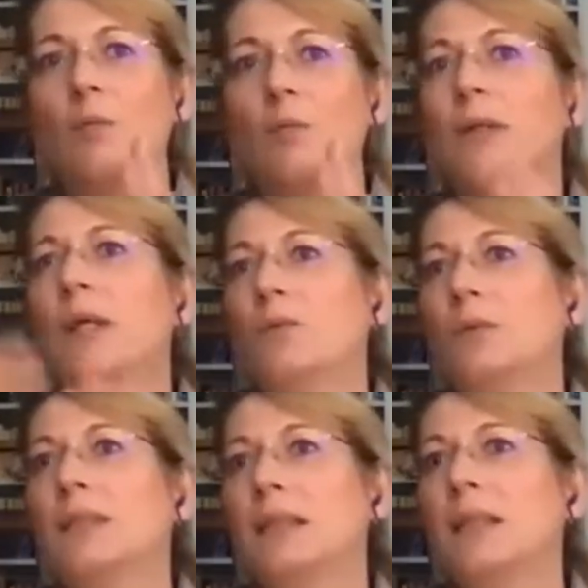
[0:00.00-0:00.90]
but then we
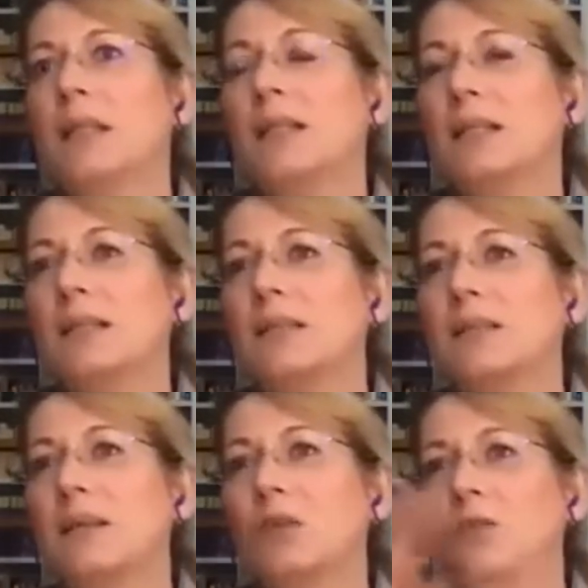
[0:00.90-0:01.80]
see that
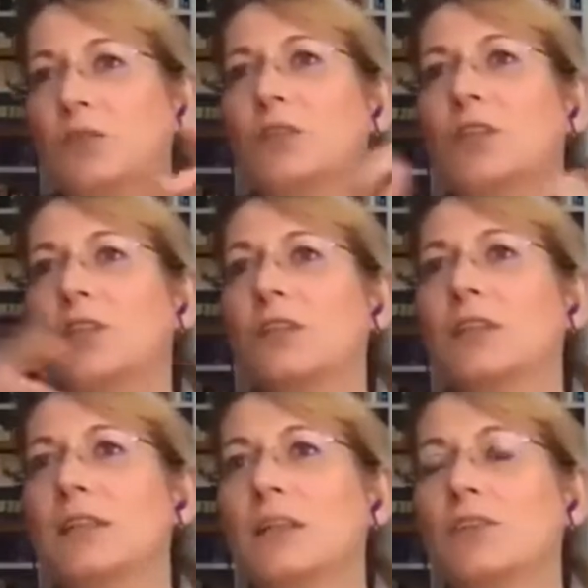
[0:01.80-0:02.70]
these kind of traditional
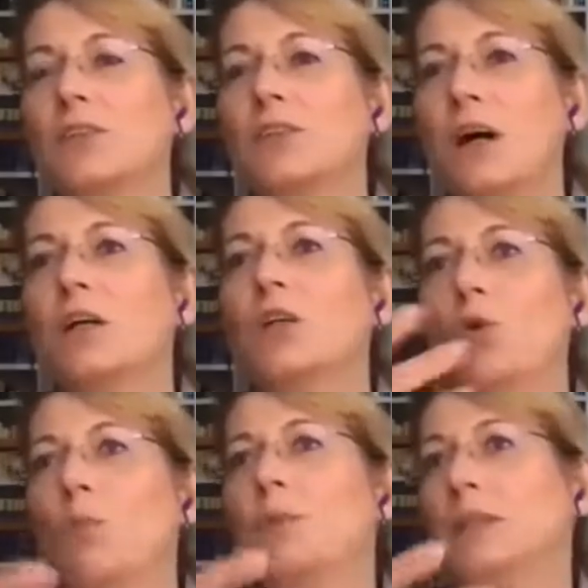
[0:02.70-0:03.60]
sectors are
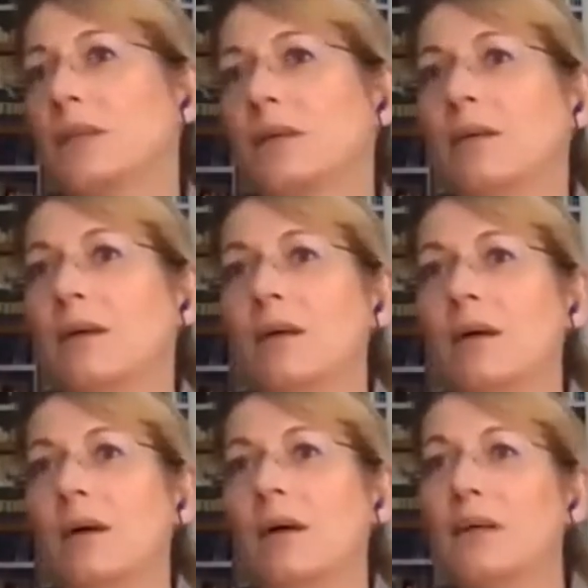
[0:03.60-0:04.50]
adopting
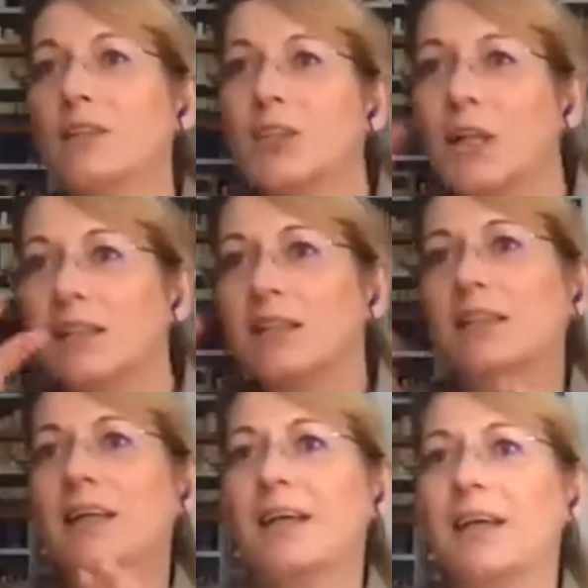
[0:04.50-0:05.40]

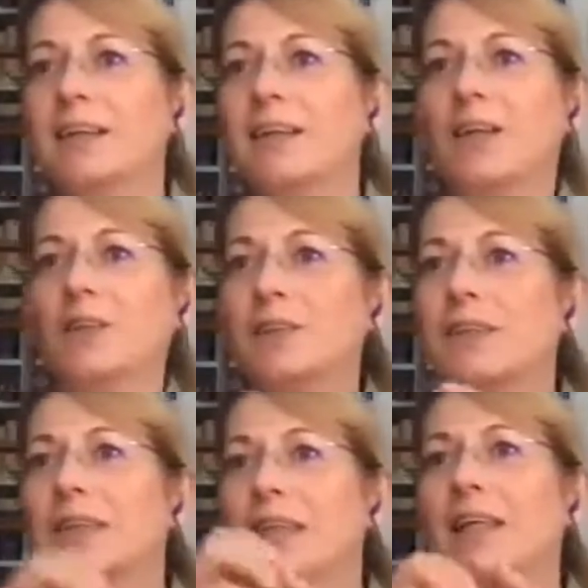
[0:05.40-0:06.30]
adjusting and kind of
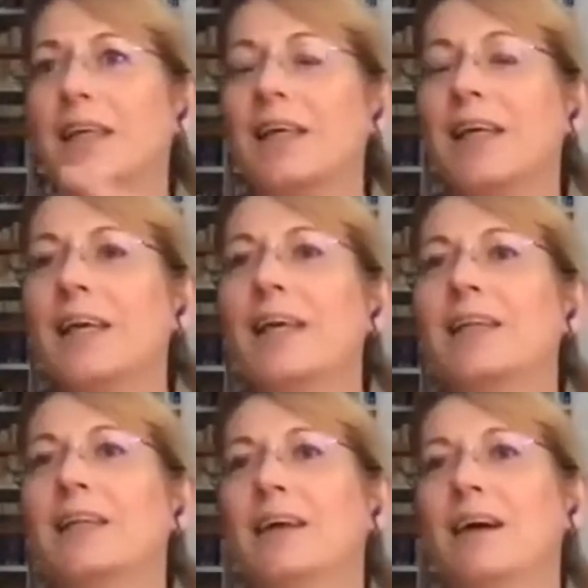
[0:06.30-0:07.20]
sneaking
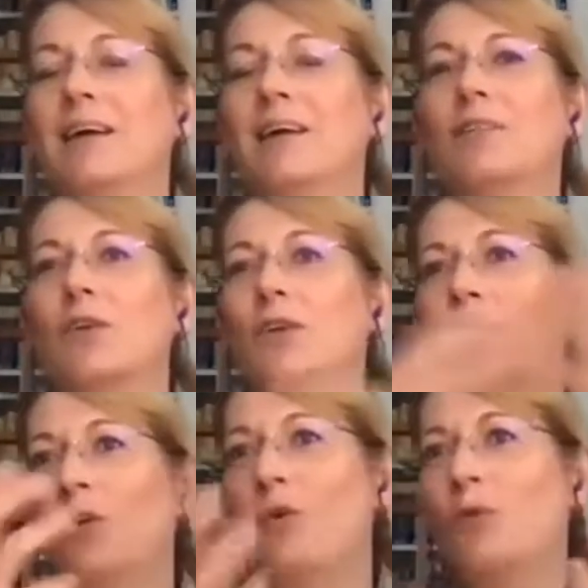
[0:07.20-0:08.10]
in, if not
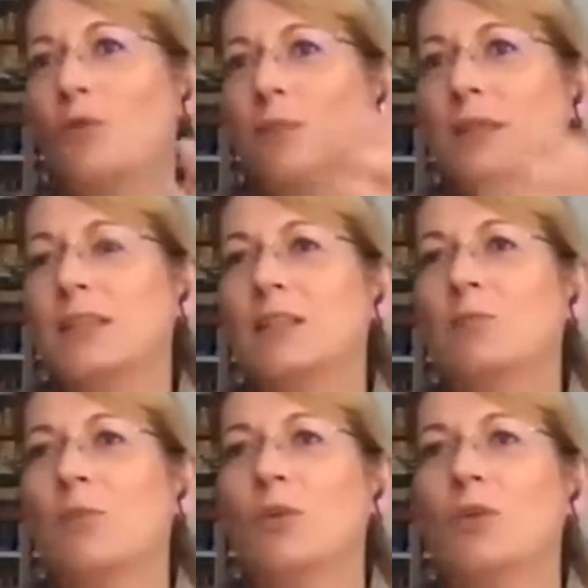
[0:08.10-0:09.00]
the whole business
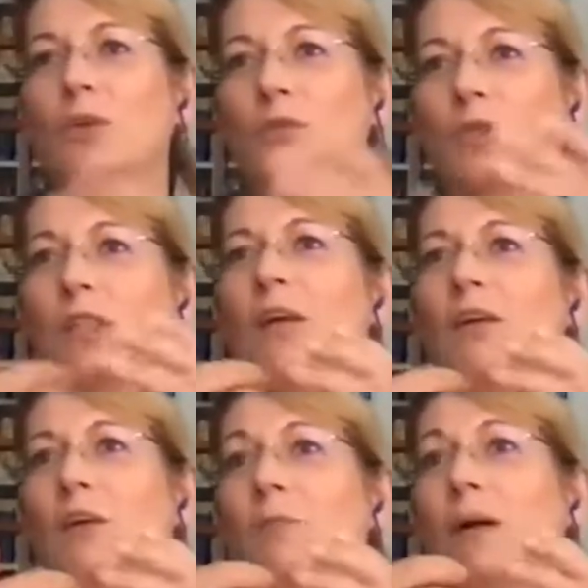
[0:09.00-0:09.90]
model of
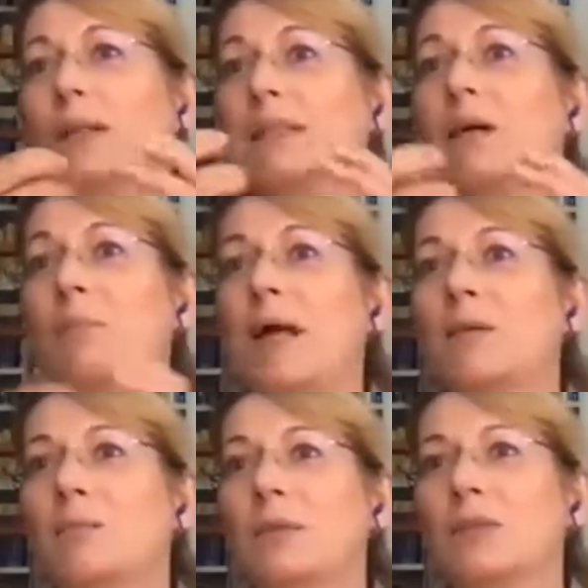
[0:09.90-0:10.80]
sharing, but some
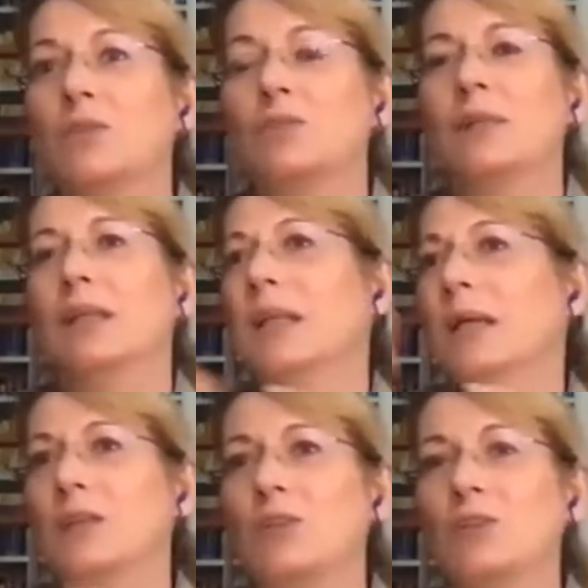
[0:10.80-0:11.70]
elements of it,
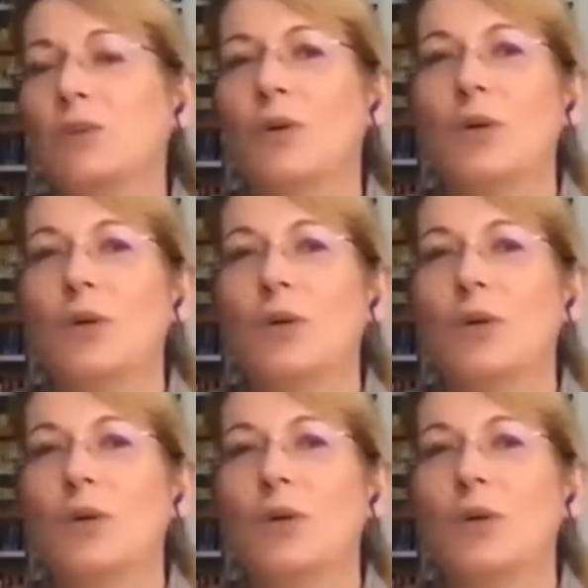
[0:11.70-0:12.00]
like to,